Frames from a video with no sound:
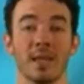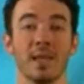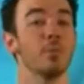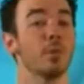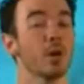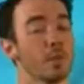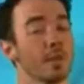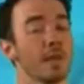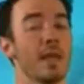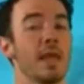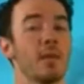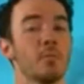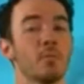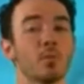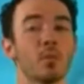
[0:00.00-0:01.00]
In
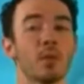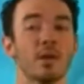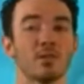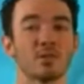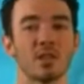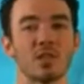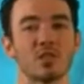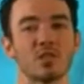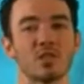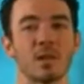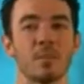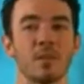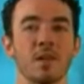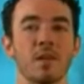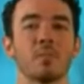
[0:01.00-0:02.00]
Birmingham, radio stations
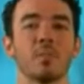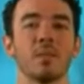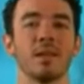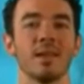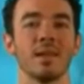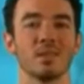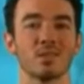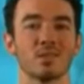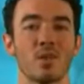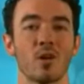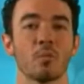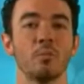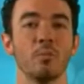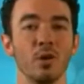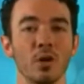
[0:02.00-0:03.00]
have begun playing the
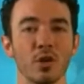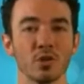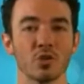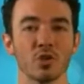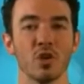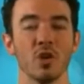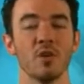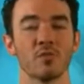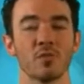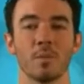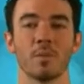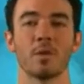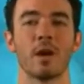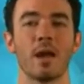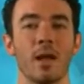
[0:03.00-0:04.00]
song Push
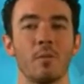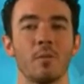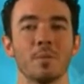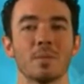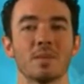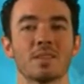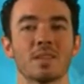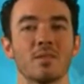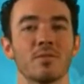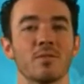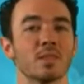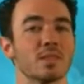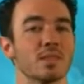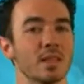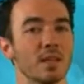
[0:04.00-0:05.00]
from their album instead
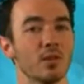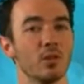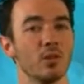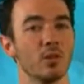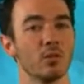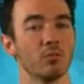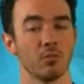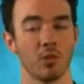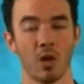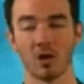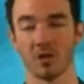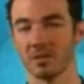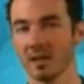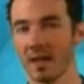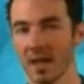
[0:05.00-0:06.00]
of the single
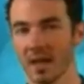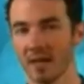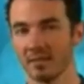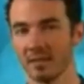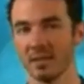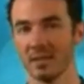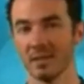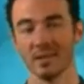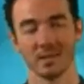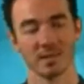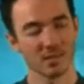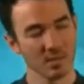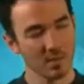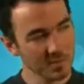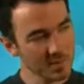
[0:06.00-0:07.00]
Long Day.
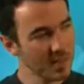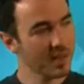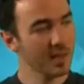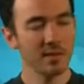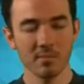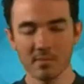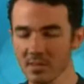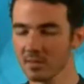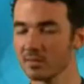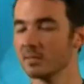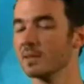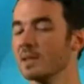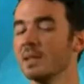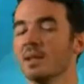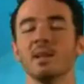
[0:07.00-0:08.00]
Sometimes
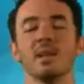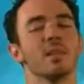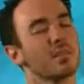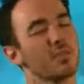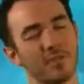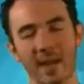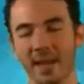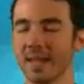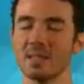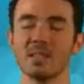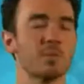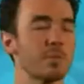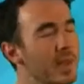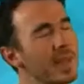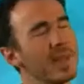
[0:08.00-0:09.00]
the
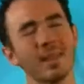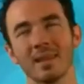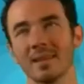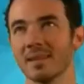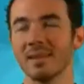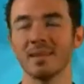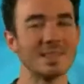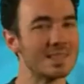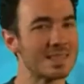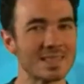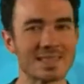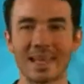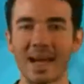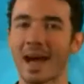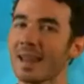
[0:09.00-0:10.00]
fans speak, and you
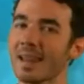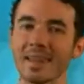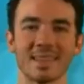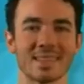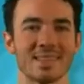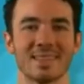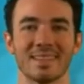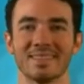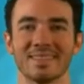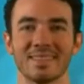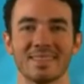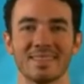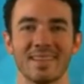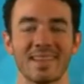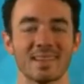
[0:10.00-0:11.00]
just gotta listen.
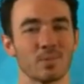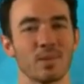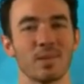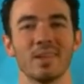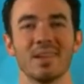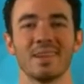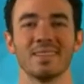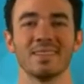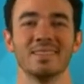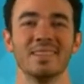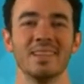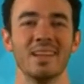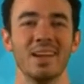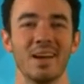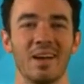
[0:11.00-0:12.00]
That's pretty good.
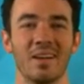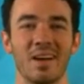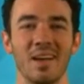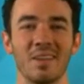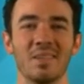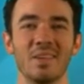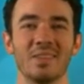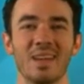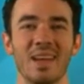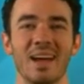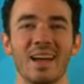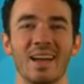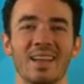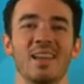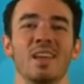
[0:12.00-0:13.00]
All right, moving
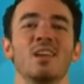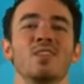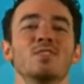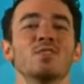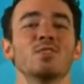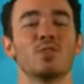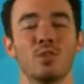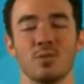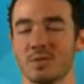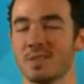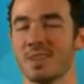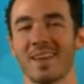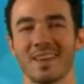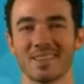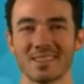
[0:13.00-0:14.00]
on to
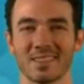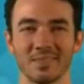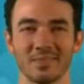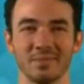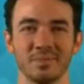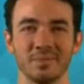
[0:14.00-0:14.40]
Q6.